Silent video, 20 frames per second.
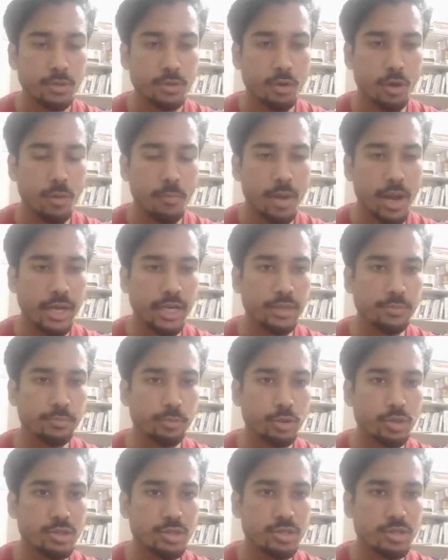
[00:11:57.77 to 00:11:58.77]
comma,
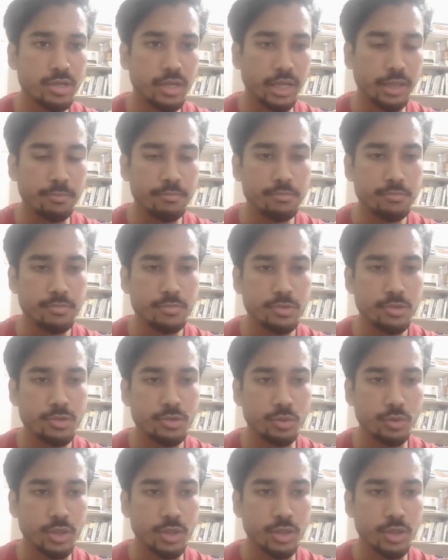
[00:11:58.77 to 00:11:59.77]
input string
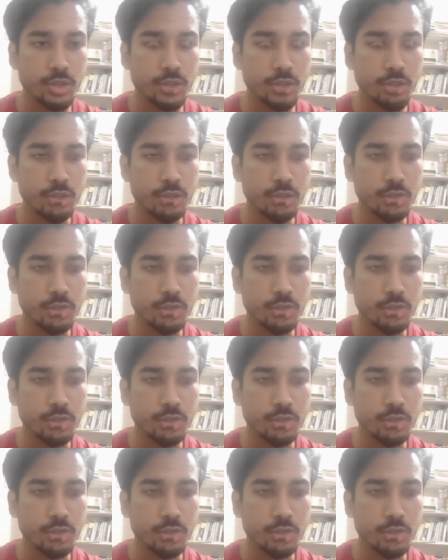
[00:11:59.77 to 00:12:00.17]
source,